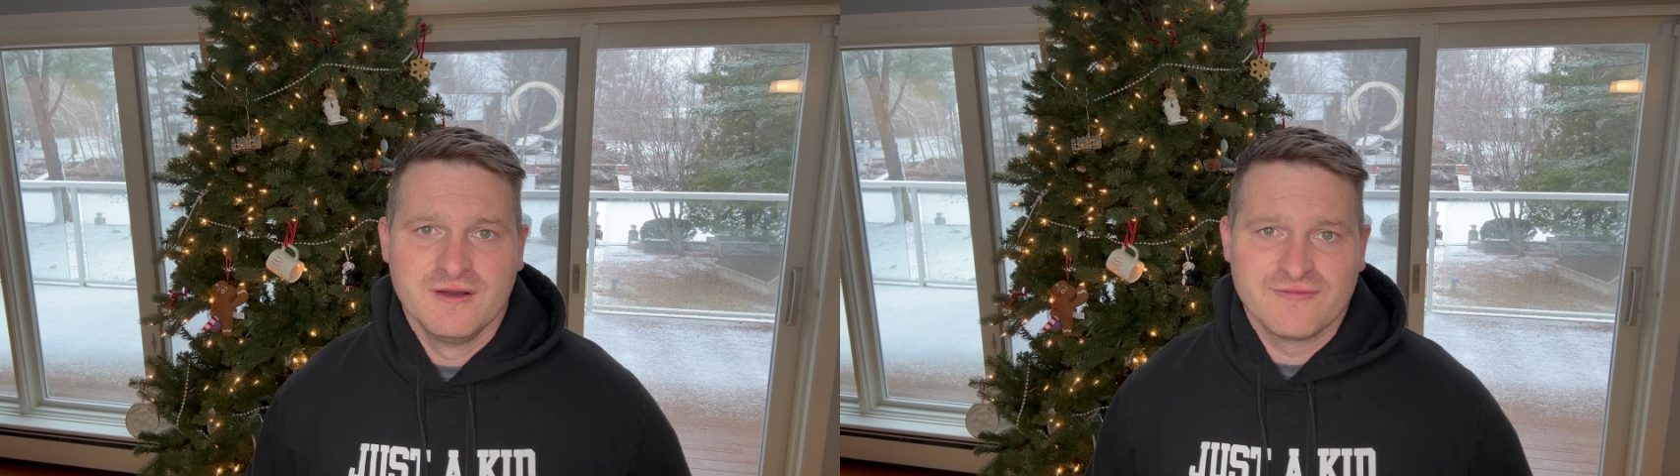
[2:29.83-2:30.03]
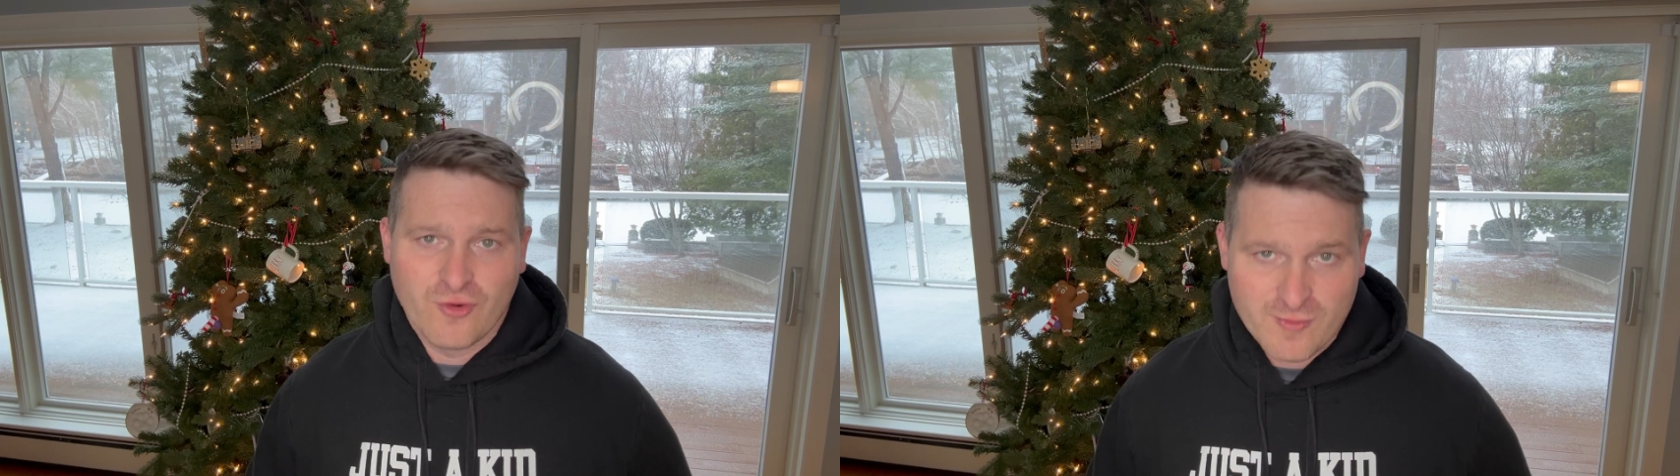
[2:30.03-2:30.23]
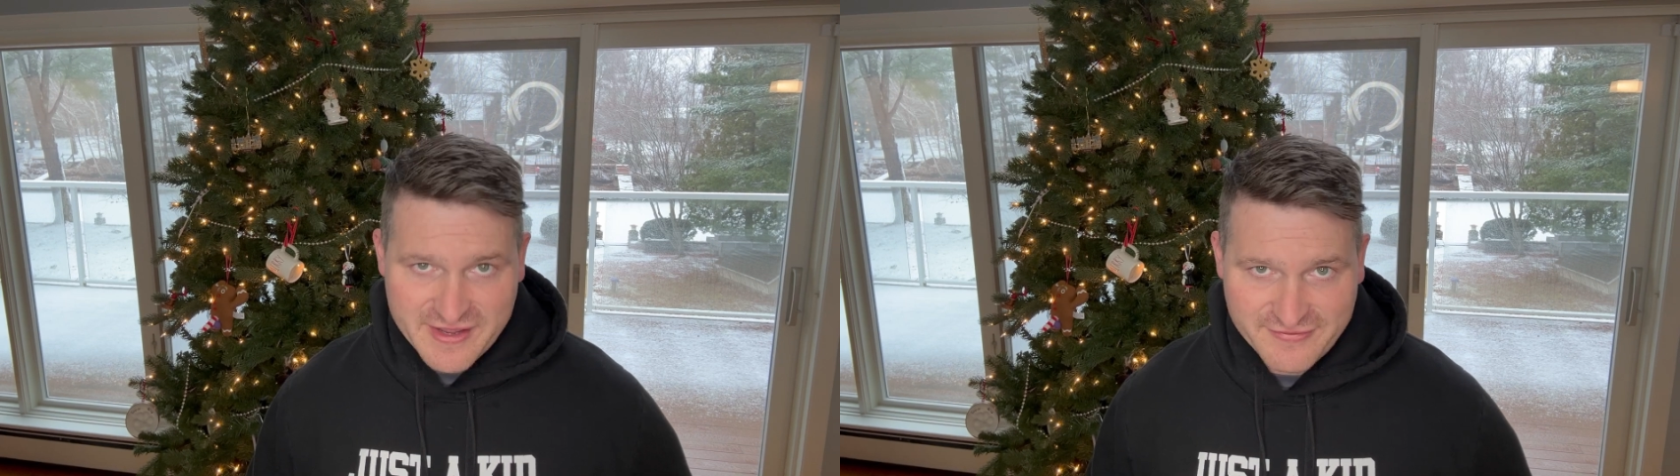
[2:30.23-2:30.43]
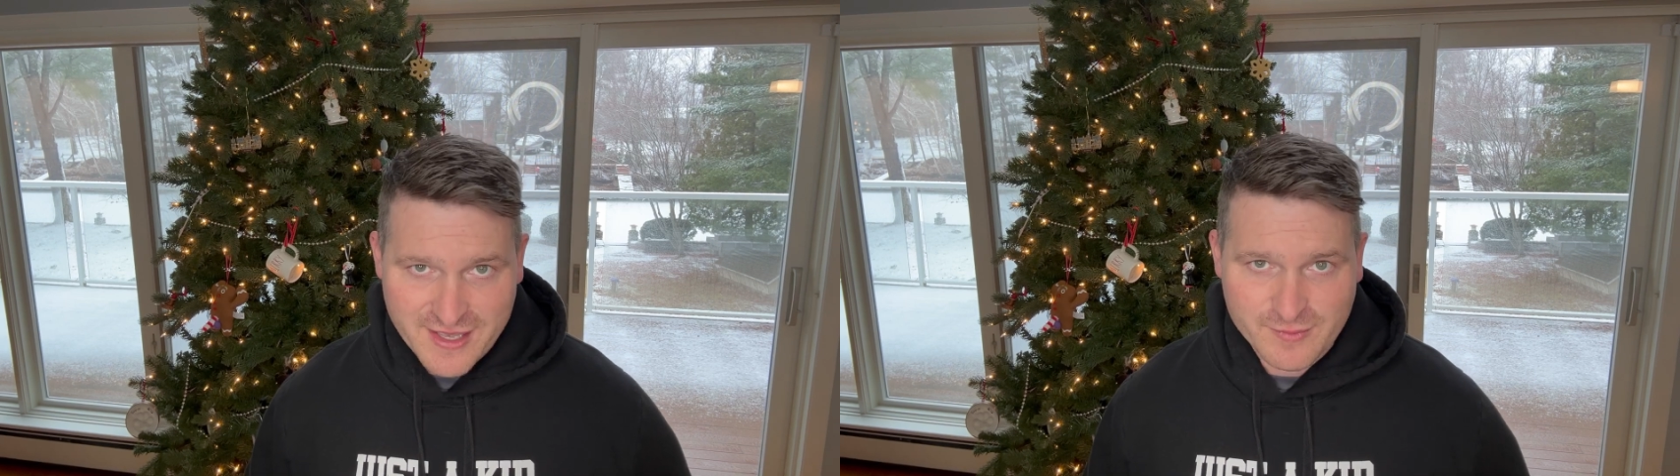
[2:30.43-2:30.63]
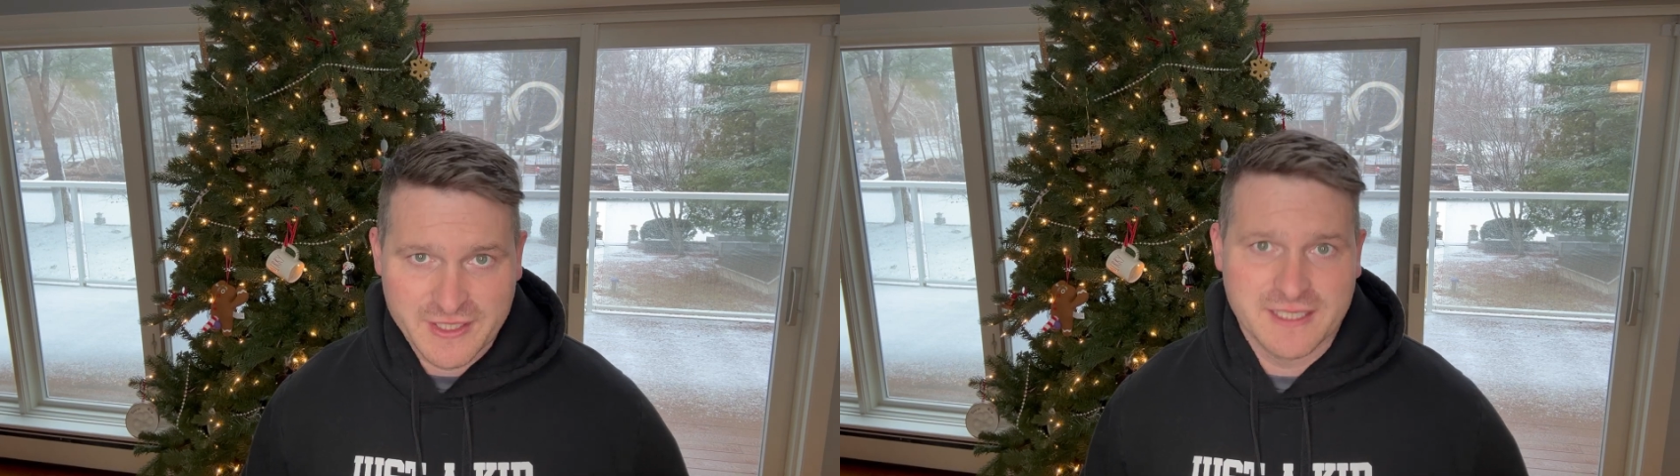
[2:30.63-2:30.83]
for my
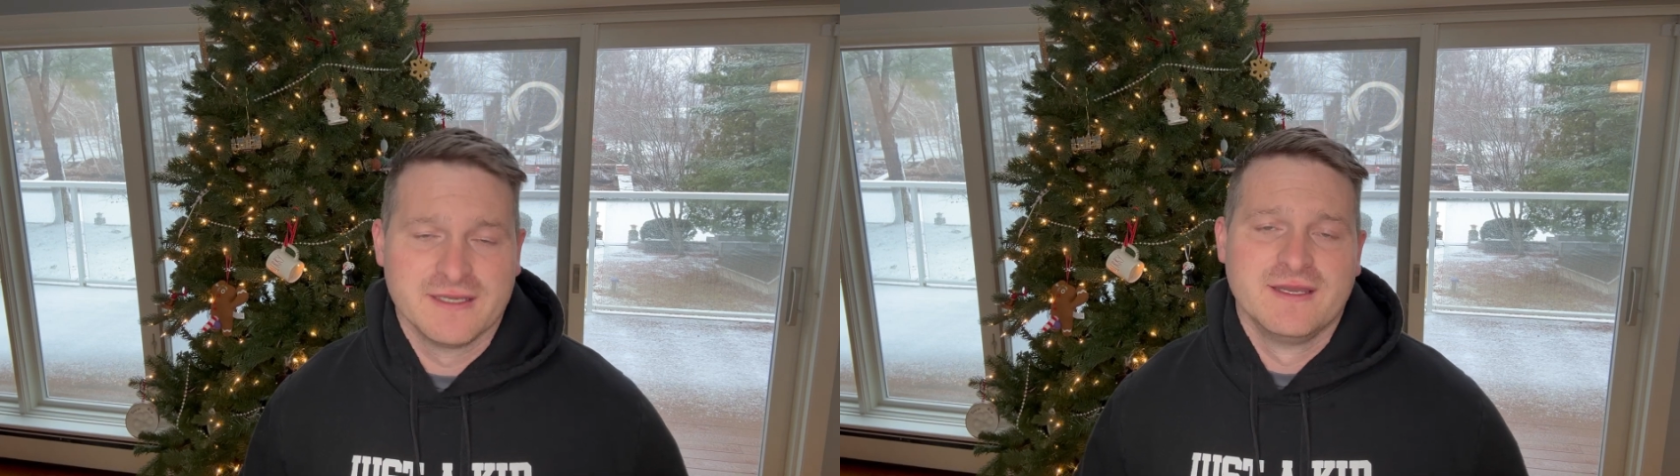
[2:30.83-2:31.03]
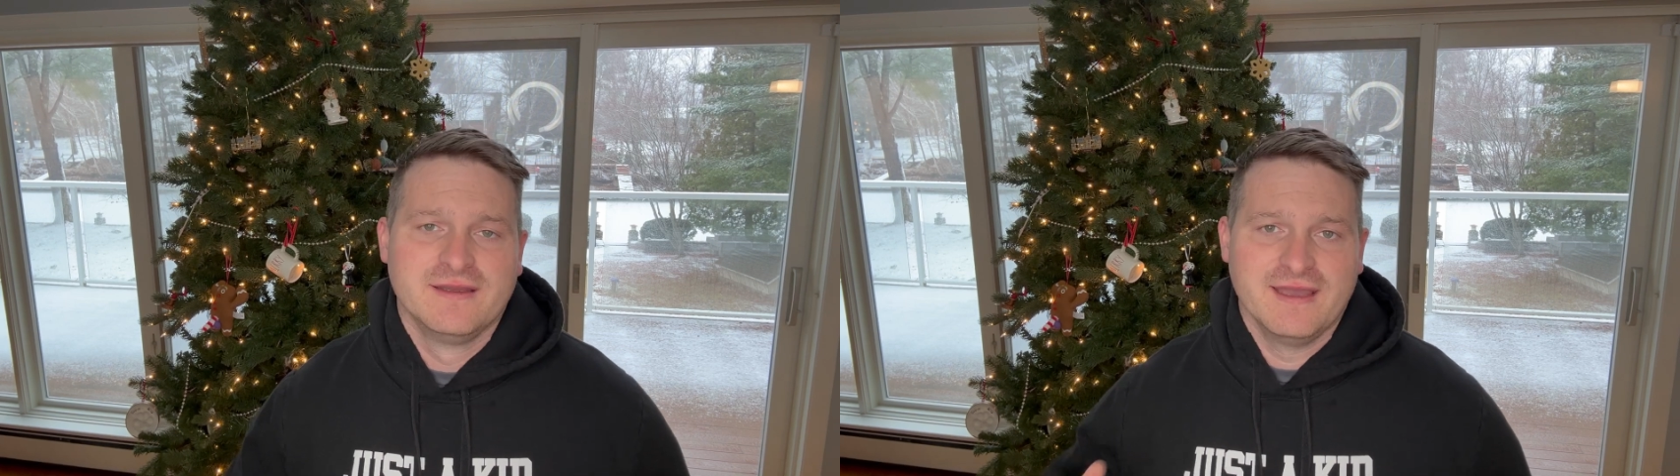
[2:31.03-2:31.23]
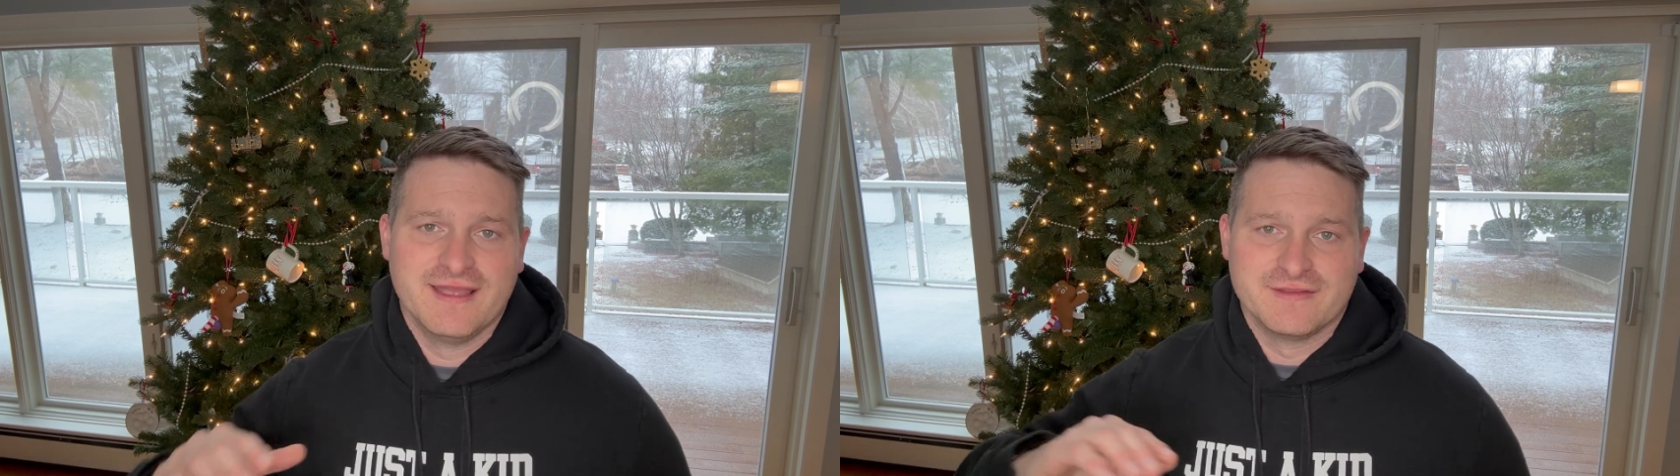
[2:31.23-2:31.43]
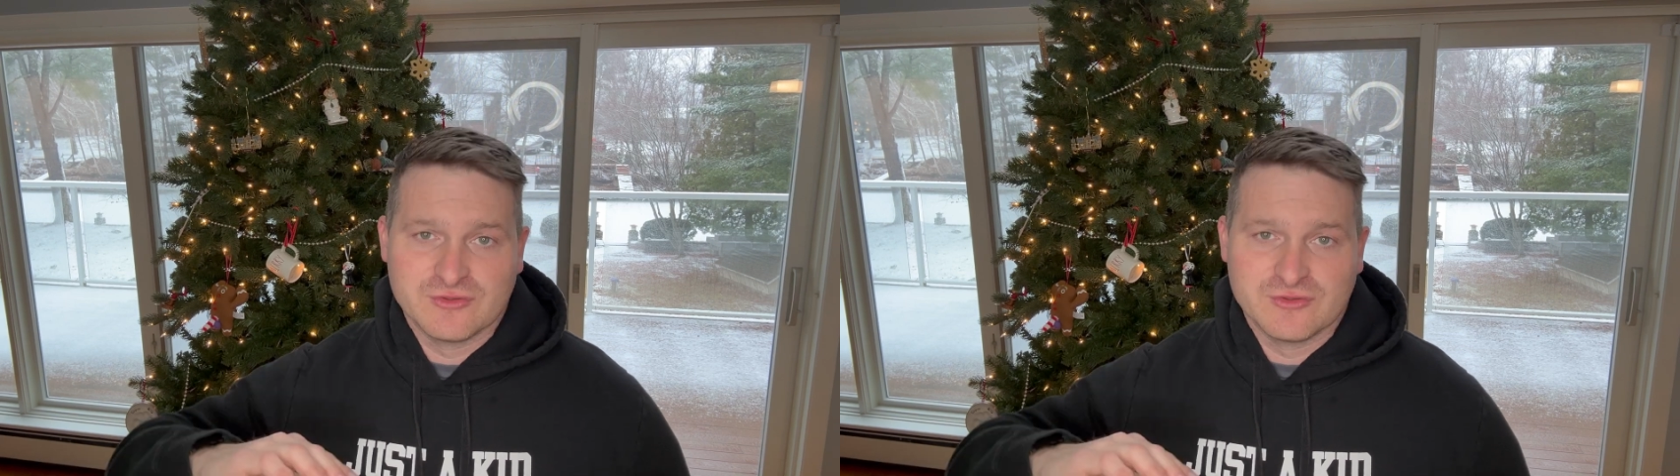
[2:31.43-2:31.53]
family and